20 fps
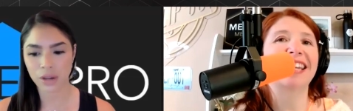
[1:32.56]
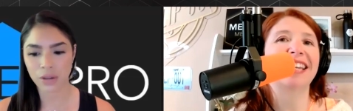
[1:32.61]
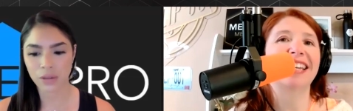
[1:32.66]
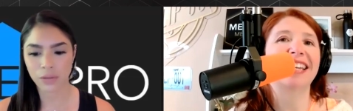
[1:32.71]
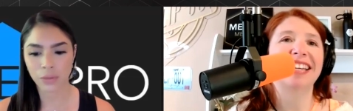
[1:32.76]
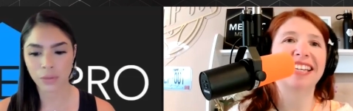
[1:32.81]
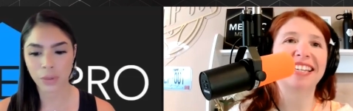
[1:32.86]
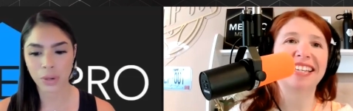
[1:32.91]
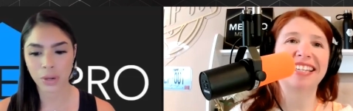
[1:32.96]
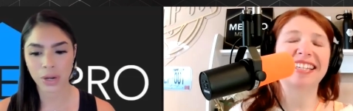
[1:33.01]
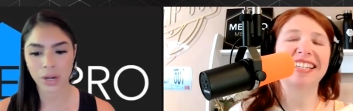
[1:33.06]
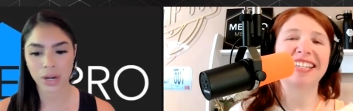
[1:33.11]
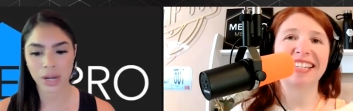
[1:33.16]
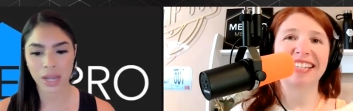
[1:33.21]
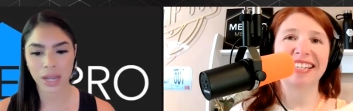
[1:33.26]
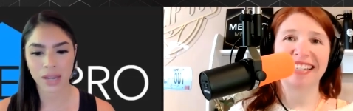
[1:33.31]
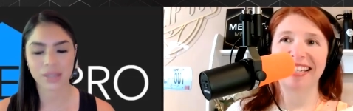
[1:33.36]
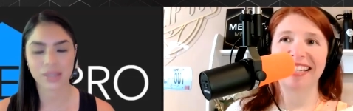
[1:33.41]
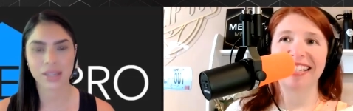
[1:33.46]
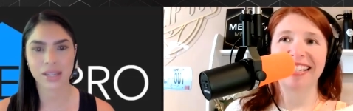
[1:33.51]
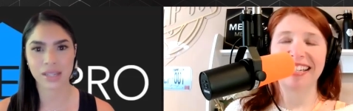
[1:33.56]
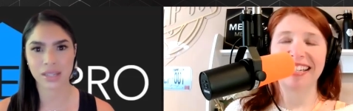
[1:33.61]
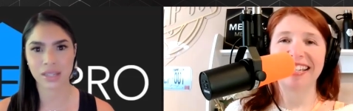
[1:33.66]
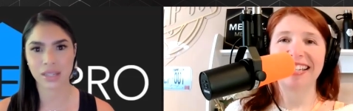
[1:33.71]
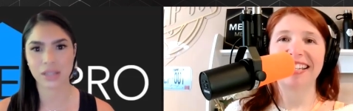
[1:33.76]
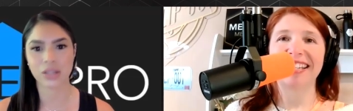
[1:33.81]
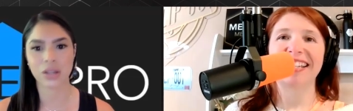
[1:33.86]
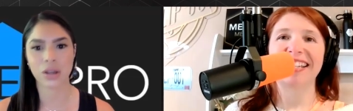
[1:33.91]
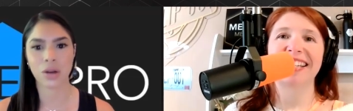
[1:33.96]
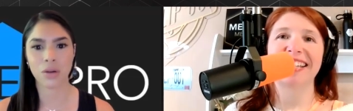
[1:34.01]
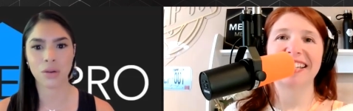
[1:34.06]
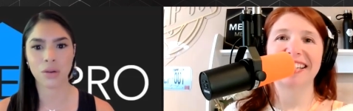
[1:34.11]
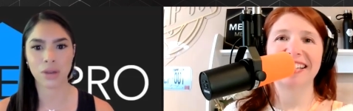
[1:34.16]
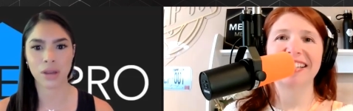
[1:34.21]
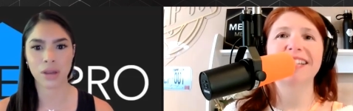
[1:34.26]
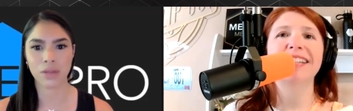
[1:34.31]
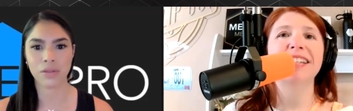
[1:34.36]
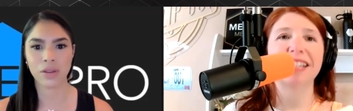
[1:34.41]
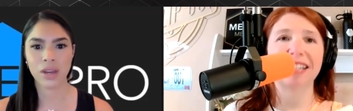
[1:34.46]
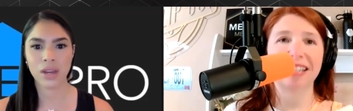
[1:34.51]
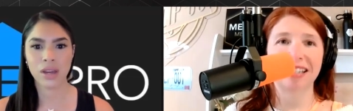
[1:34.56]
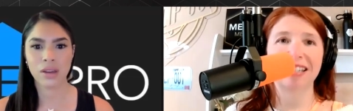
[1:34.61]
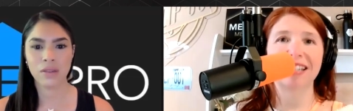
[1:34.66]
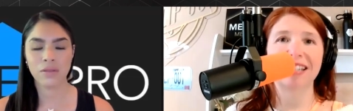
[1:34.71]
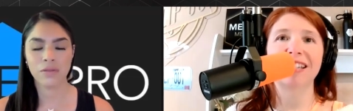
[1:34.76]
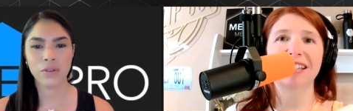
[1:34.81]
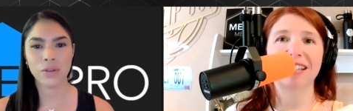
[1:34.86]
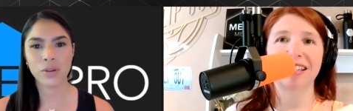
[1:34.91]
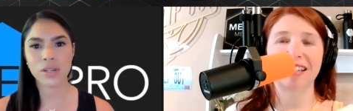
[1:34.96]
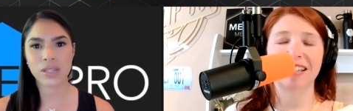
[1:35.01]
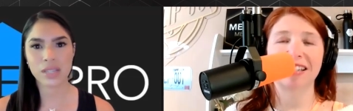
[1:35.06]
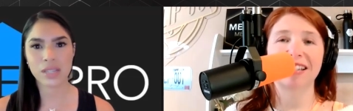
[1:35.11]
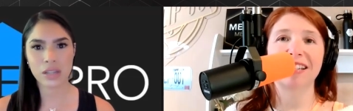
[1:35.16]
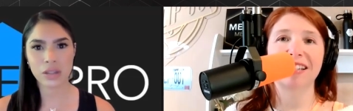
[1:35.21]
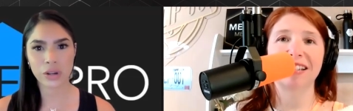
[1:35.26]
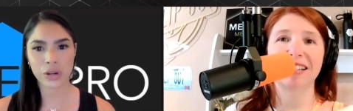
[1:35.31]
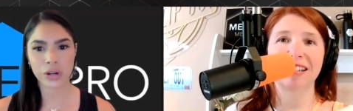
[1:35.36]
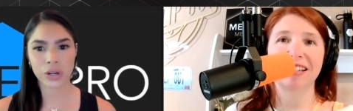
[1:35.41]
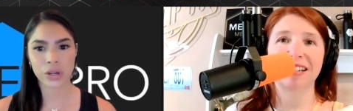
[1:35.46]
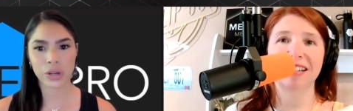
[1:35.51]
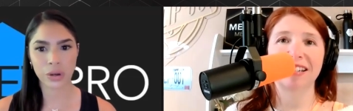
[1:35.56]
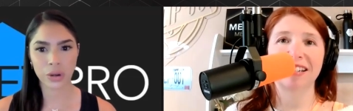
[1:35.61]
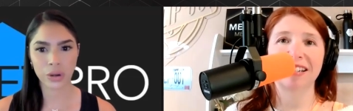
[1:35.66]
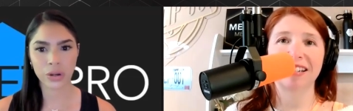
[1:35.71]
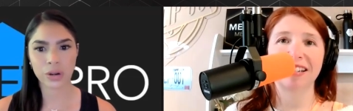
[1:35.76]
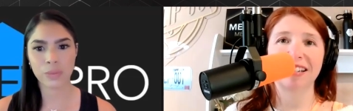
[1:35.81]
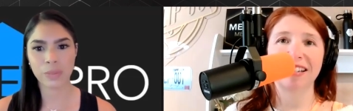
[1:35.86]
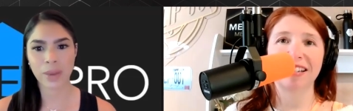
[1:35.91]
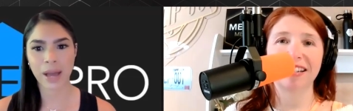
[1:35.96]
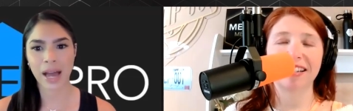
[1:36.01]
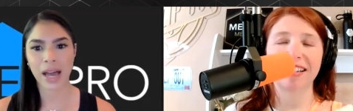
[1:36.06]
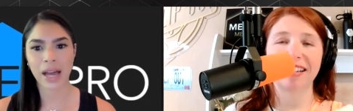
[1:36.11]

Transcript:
Speaker 1: therefore, it sets the tone of food is either good or